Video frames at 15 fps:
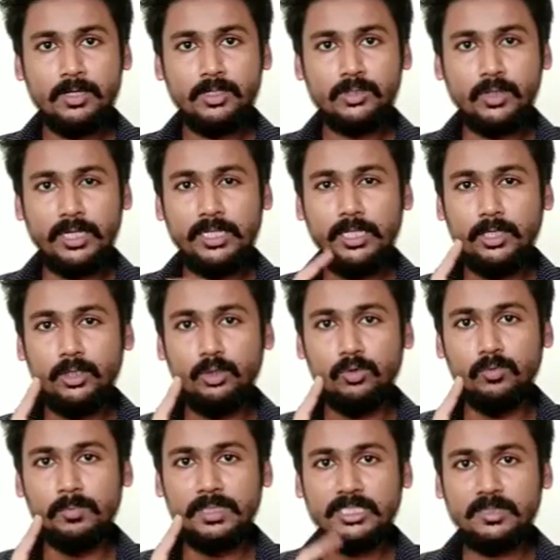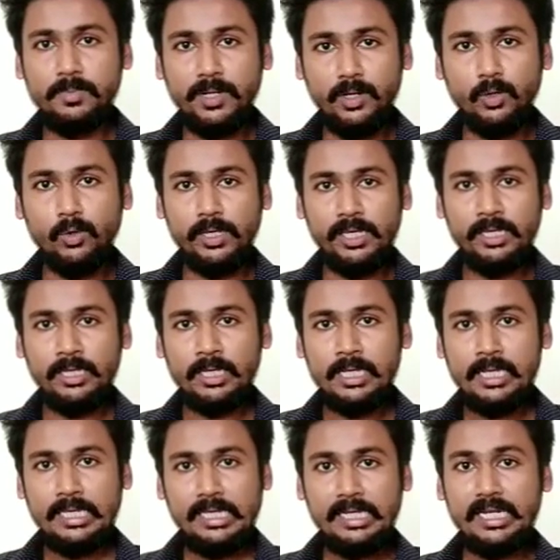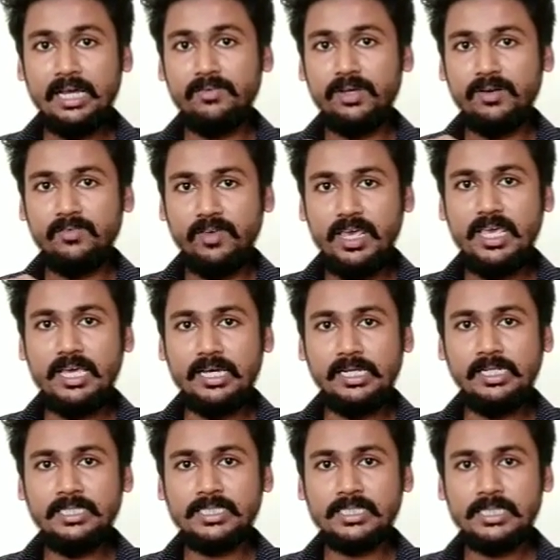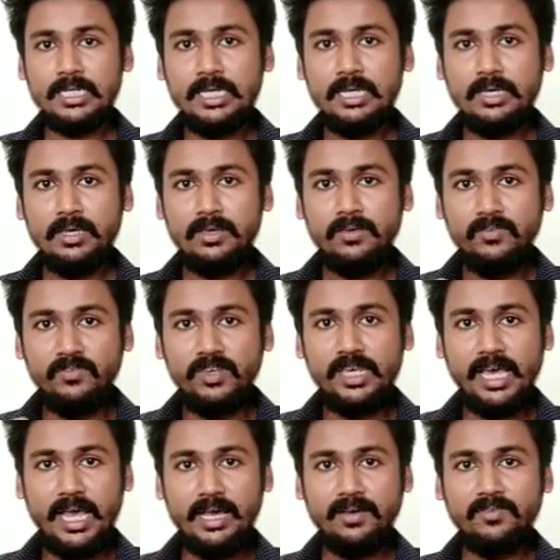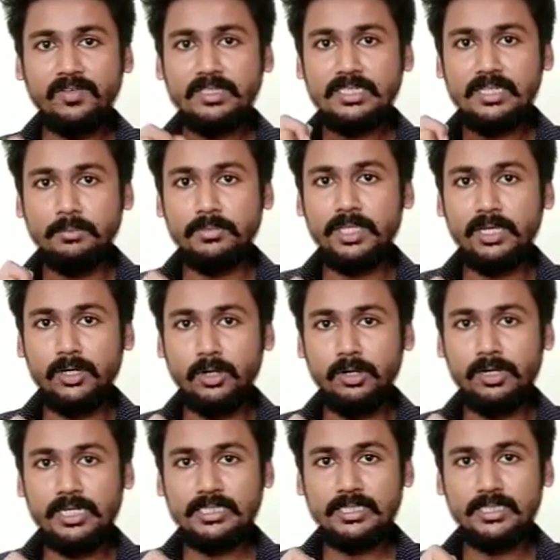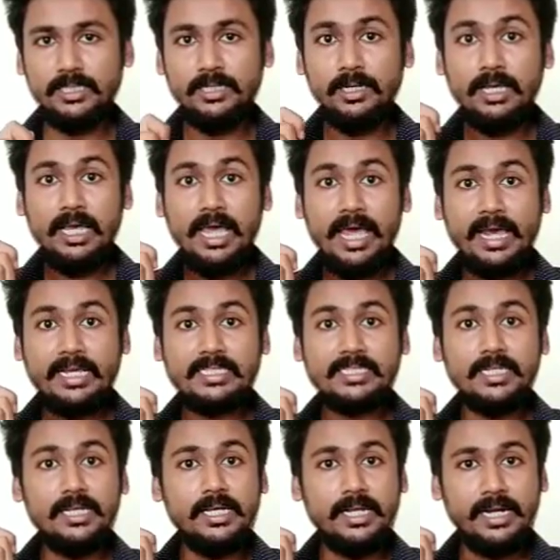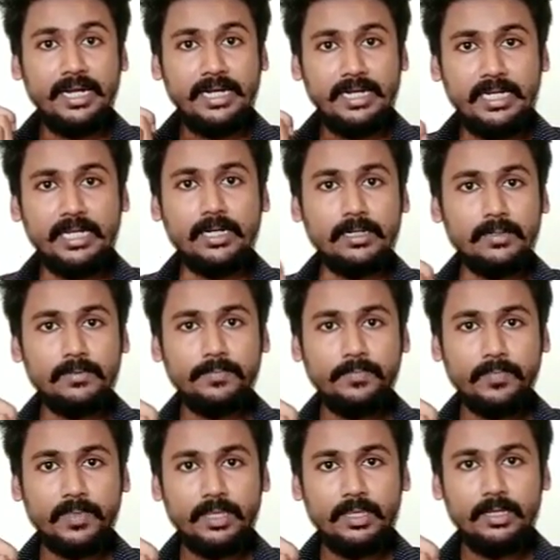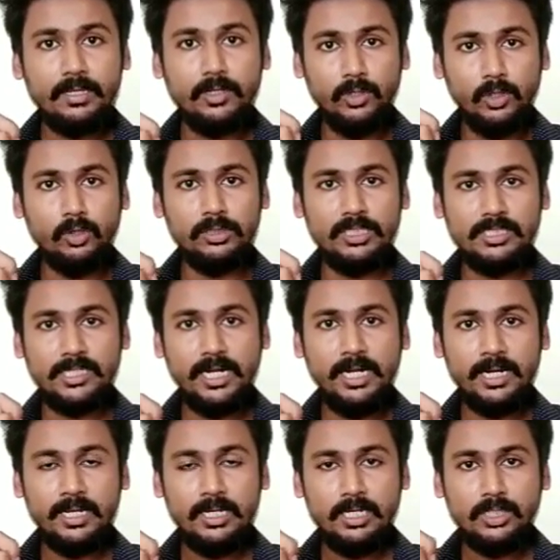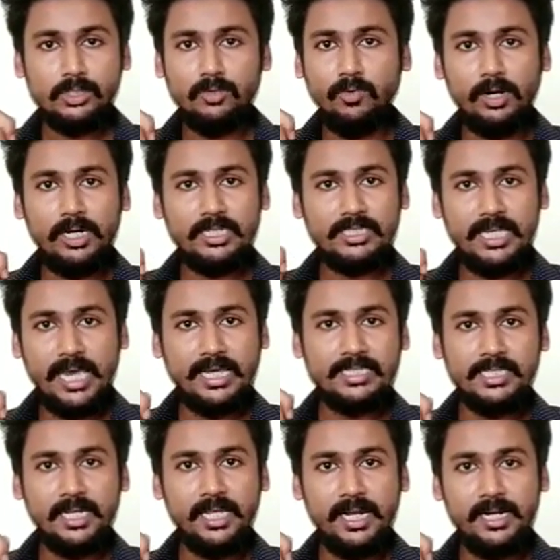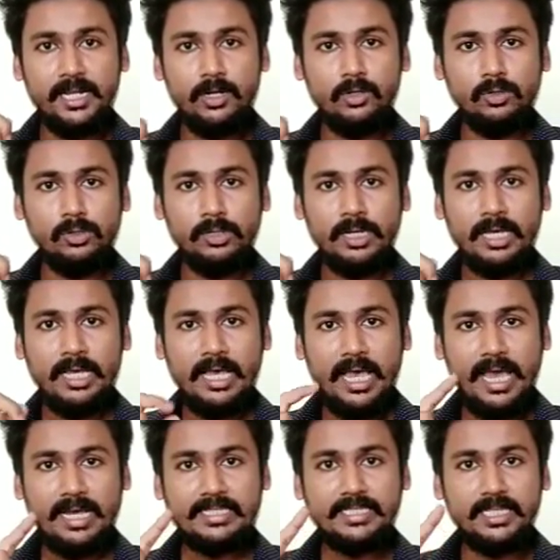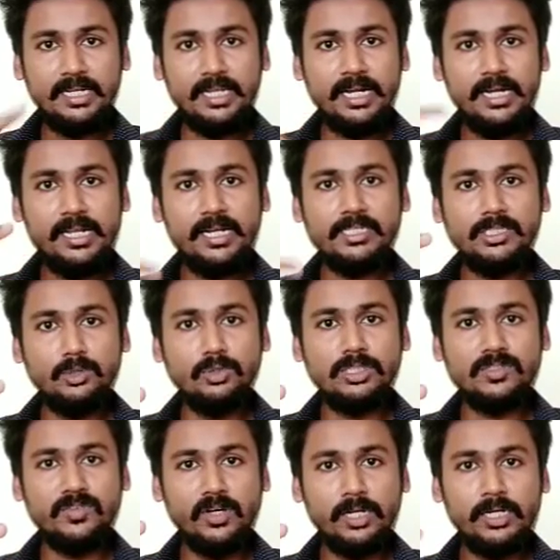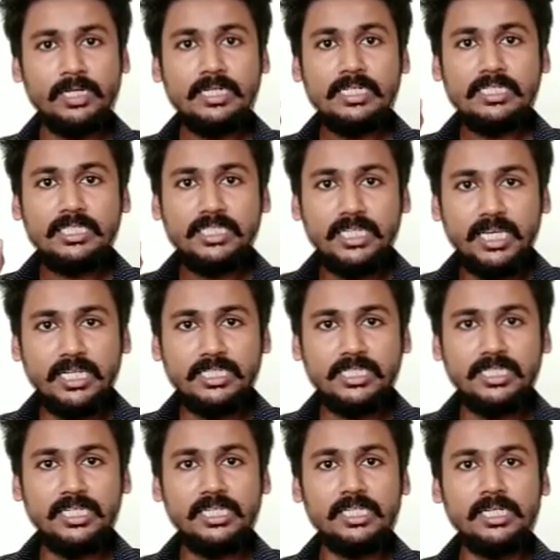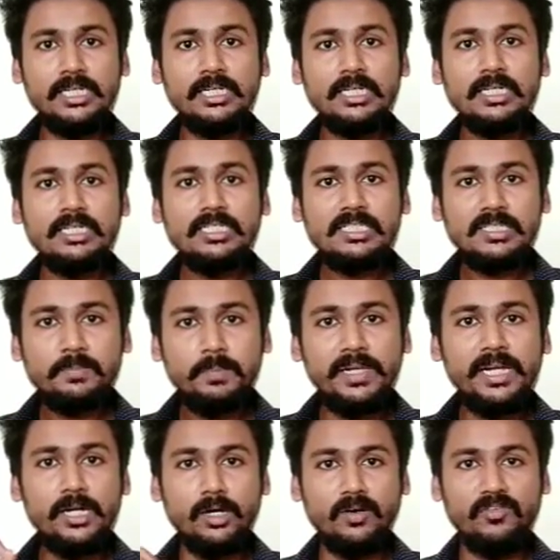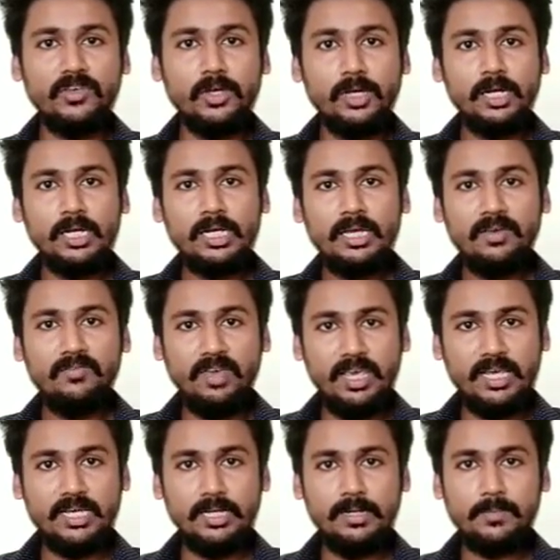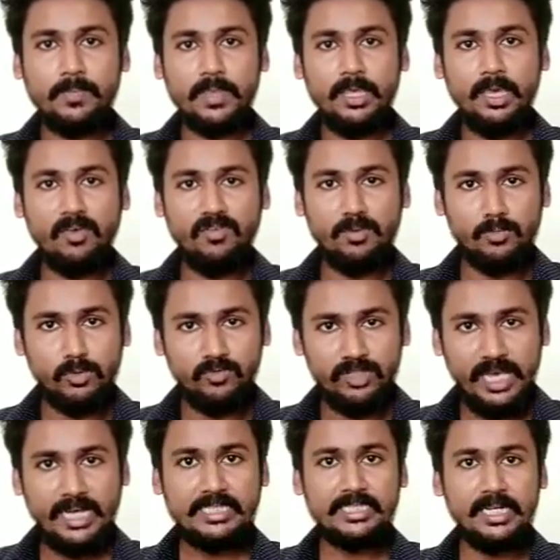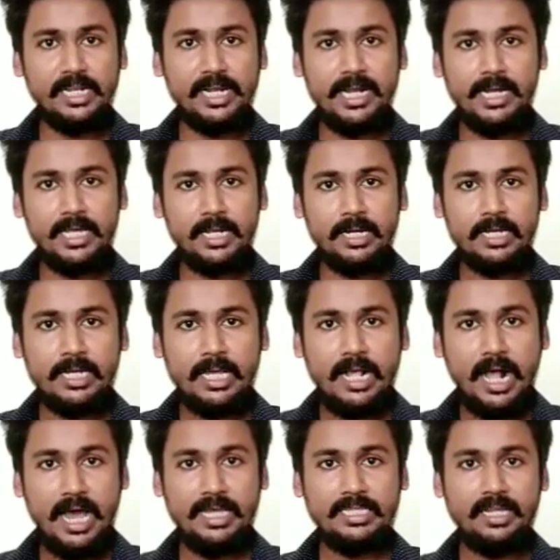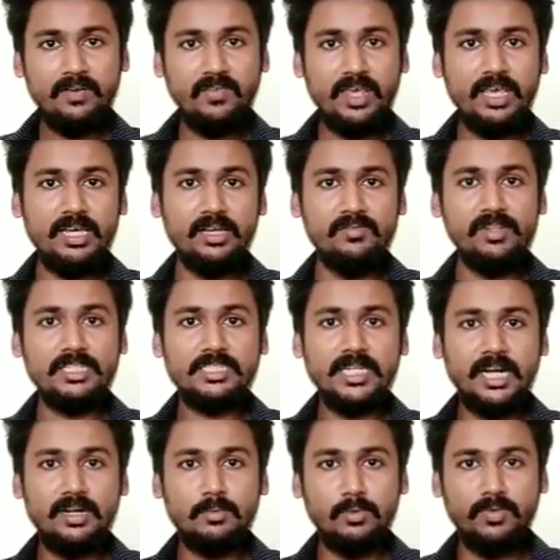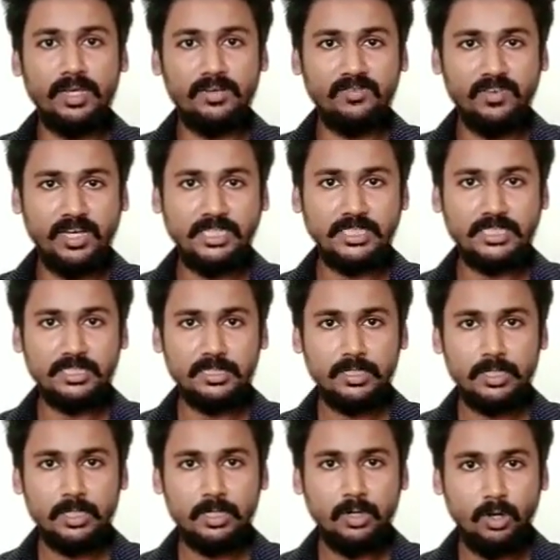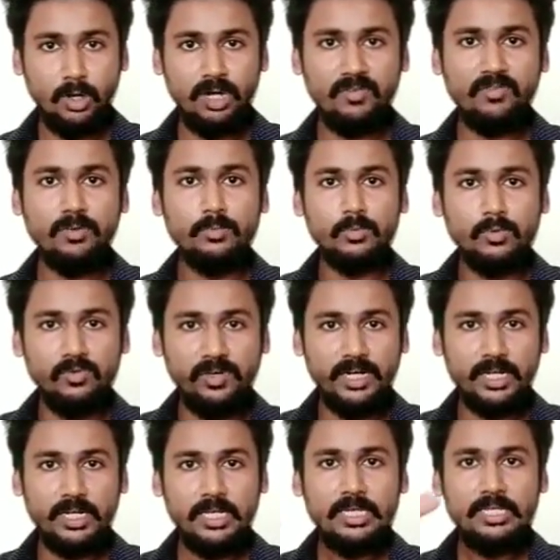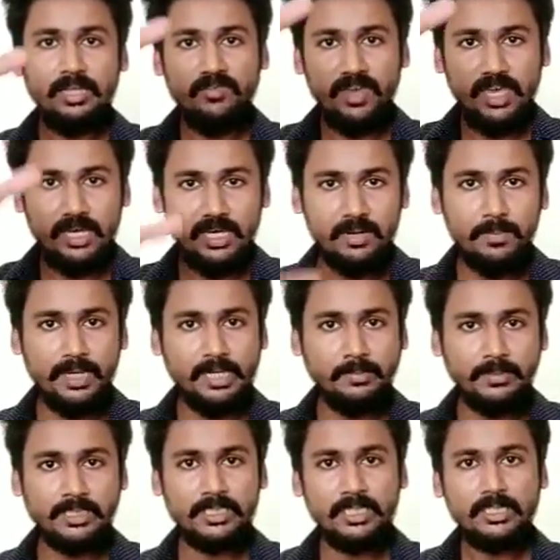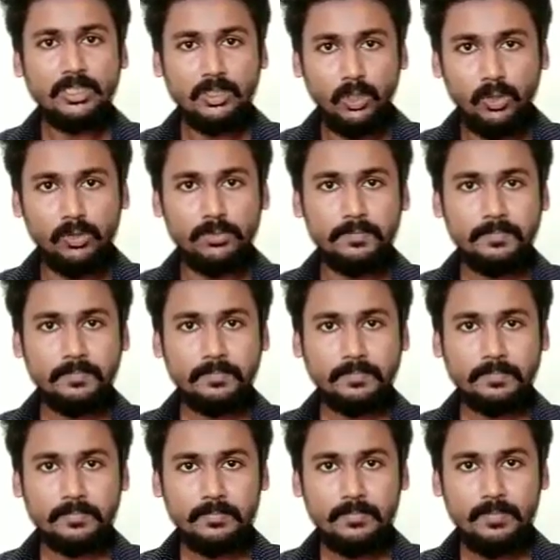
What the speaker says: So I think you must be knowing, in our vehicles we have something called as the accelerator. You know this, right? So what does the accelerator do? Accelerator is used for changing the speed of your vehicle. If you move the accelerator, either vehicle will start moving fast, or if you move it, the vehicle becomes slow.